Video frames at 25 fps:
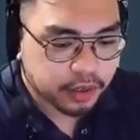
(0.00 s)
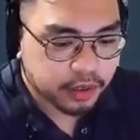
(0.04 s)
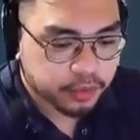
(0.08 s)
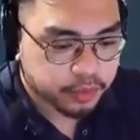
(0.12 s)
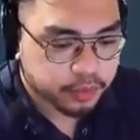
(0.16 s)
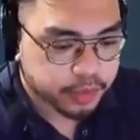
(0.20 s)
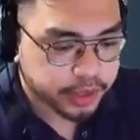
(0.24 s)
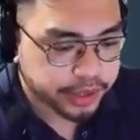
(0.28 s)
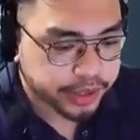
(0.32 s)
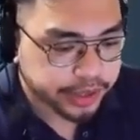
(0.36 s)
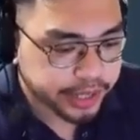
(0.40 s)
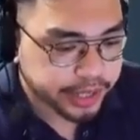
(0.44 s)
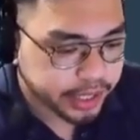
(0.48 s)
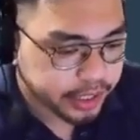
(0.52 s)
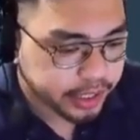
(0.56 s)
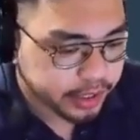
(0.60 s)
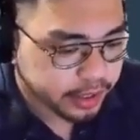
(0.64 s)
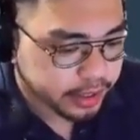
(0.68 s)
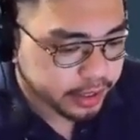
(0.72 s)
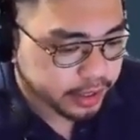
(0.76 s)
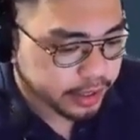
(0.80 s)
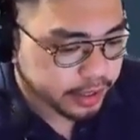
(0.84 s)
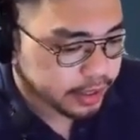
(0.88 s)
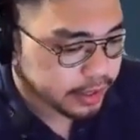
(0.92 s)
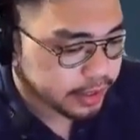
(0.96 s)

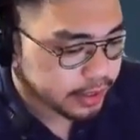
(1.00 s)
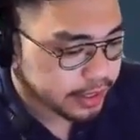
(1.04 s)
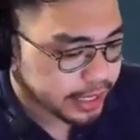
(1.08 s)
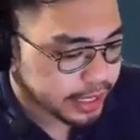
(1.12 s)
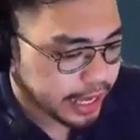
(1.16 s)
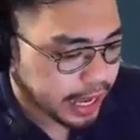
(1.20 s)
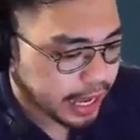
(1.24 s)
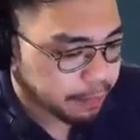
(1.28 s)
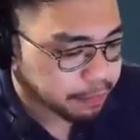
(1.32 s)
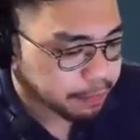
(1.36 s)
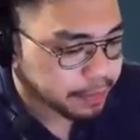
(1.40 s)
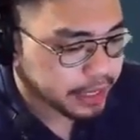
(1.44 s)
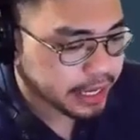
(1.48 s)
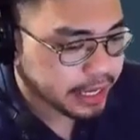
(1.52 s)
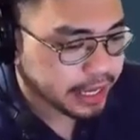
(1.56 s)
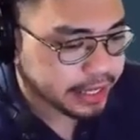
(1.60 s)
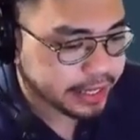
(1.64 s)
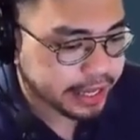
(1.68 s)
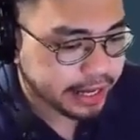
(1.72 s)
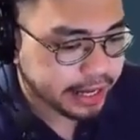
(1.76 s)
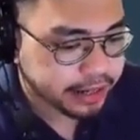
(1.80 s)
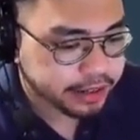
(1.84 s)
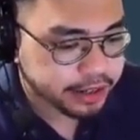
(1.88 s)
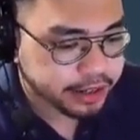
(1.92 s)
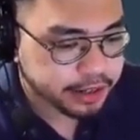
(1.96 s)
wherein the happy and
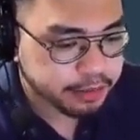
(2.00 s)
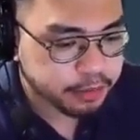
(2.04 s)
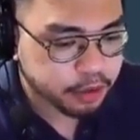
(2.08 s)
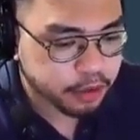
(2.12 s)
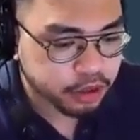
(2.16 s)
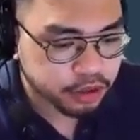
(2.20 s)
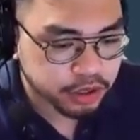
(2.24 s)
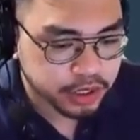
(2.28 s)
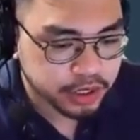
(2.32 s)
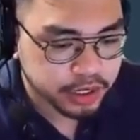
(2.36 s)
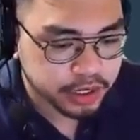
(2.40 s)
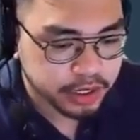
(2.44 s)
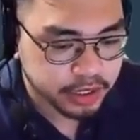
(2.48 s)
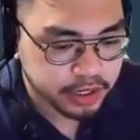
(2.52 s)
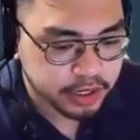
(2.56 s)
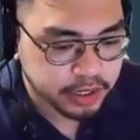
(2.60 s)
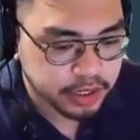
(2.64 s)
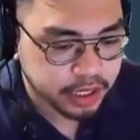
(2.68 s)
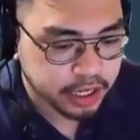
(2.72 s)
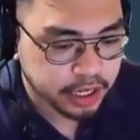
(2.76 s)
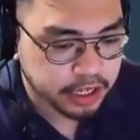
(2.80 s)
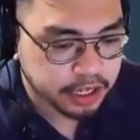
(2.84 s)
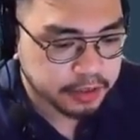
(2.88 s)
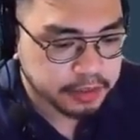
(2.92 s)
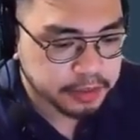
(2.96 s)
angry emotions
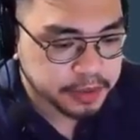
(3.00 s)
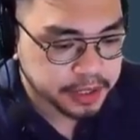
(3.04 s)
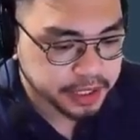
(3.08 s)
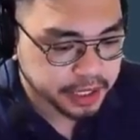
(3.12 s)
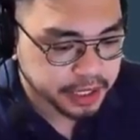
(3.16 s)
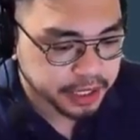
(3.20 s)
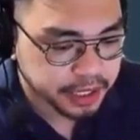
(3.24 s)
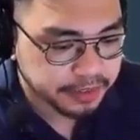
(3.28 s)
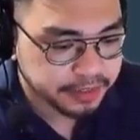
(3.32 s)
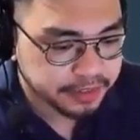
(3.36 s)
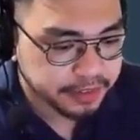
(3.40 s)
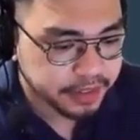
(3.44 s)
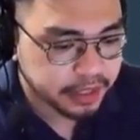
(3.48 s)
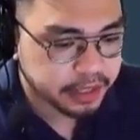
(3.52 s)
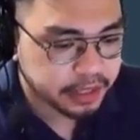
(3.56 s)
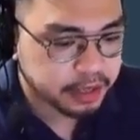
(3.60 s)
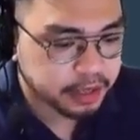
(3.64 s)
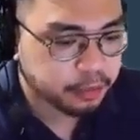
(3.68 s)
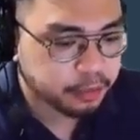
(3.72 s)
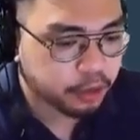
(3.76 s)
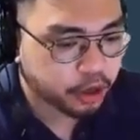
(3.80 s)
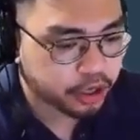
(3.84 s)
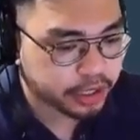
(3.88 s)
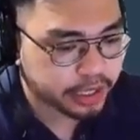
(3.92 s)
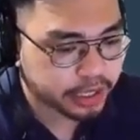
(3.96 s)
are observed in the
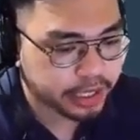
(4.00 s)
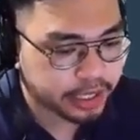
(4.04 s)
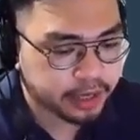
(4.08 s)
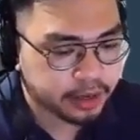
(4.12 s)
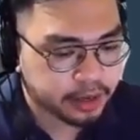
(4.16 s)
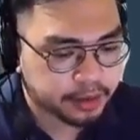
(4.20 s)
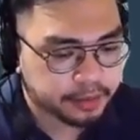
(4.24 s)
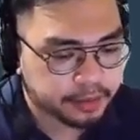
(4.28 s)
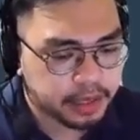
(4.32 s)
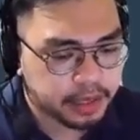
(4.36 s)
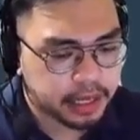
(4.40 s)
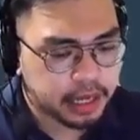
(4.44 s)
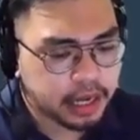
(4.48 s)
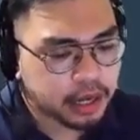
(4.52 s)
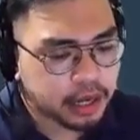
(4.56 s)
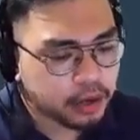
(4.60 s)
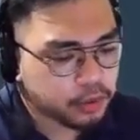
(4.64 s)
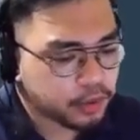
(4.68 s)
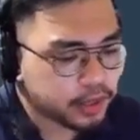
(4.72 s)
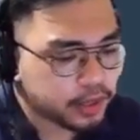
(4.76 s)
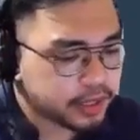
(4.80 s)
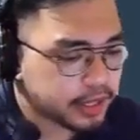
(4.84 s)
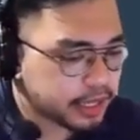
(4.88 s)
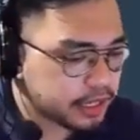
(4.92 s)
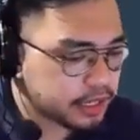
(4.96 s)
morning,
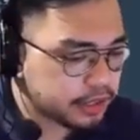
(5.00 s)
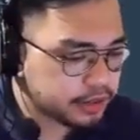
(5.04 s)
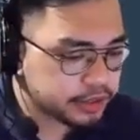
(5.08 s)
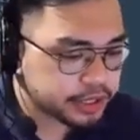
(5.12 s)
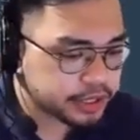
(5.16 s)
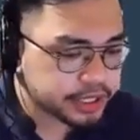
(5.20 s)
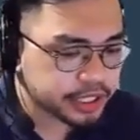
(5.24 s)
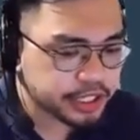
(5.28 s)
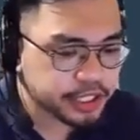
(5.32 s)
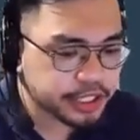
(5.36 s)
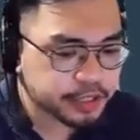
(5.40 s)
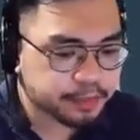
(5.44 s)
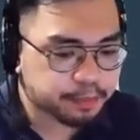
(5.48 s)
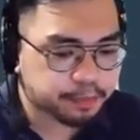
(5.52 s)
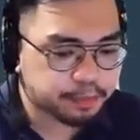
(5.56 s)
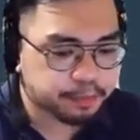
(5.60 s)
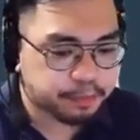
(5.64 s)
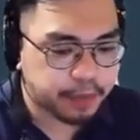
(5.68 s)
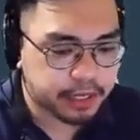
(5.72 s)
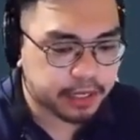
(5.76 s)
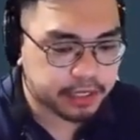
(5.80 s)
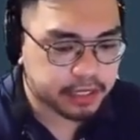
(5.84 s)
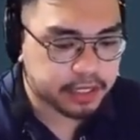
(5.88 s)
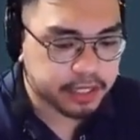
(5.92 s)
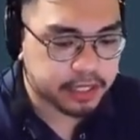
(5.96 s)
while the user's
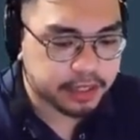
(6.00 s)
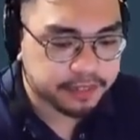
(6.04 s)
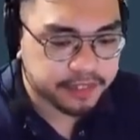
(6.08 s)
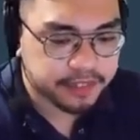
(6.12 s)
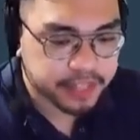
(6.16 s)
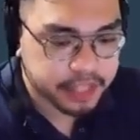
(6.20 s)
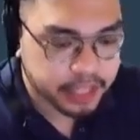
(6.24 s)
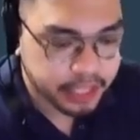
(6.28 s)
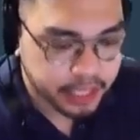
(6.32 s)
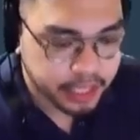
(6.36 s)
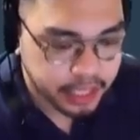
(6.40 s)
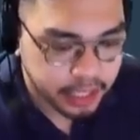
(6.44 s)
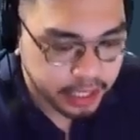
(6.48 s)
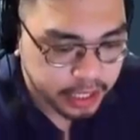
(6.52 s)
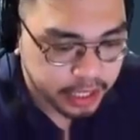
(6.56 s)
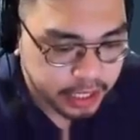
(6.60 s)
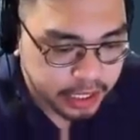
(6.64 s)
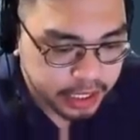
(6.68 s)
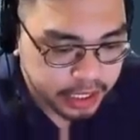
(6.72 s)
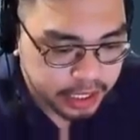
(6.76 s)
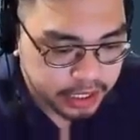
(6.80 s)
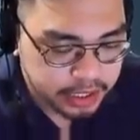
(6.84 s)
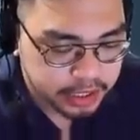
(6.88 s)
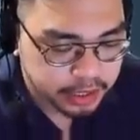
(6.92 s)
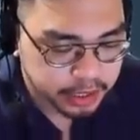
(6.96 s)
positivity
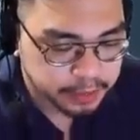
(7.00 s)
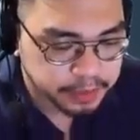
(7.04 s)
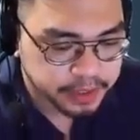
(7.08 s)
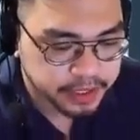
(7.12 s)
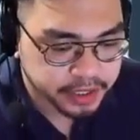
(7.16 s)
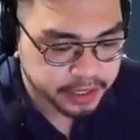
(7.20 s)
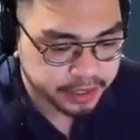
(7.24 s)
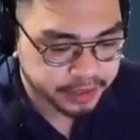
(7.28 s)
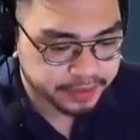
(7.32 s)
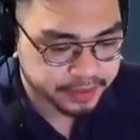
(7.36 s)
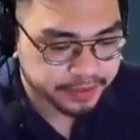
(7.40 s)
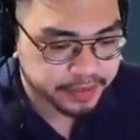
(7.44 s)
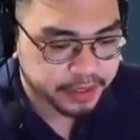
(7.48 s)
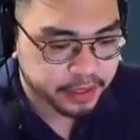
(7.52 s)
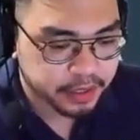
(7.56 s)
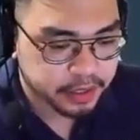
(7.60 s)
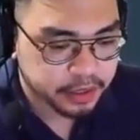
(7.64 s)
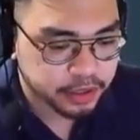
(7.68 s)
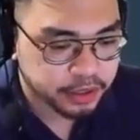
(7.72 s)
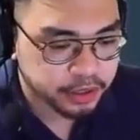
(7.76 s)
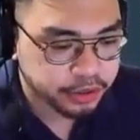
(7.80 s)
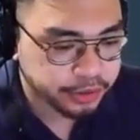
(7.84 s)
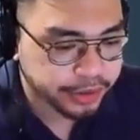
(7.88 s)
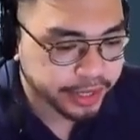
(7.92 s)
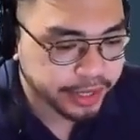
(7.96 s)
is observed
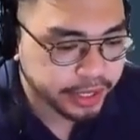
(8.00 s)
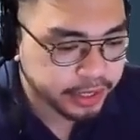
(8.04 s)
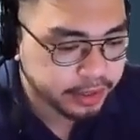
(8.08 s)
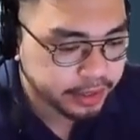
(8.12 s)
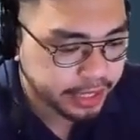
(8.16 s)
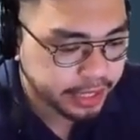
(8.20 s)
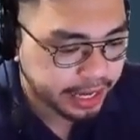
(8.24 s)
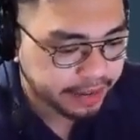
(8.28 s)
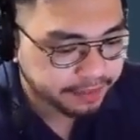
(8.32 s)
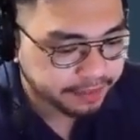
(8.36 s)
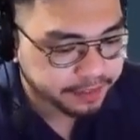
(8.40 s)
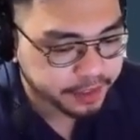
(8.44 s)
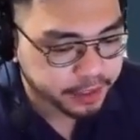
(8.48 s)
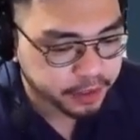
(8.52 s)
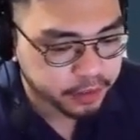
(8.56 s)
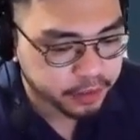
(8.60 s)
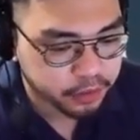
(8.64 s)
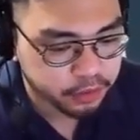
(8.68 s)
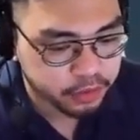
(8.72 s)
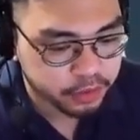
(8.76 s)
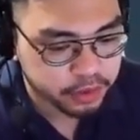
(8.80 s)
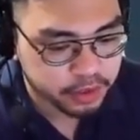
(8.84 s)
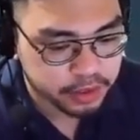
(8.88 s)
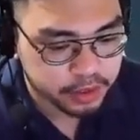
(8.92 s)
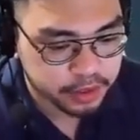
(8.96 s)
during the
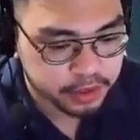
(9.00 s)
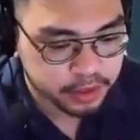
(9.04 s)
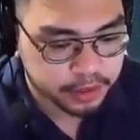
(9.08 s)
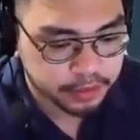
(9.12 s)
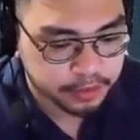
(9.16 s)
afternoons.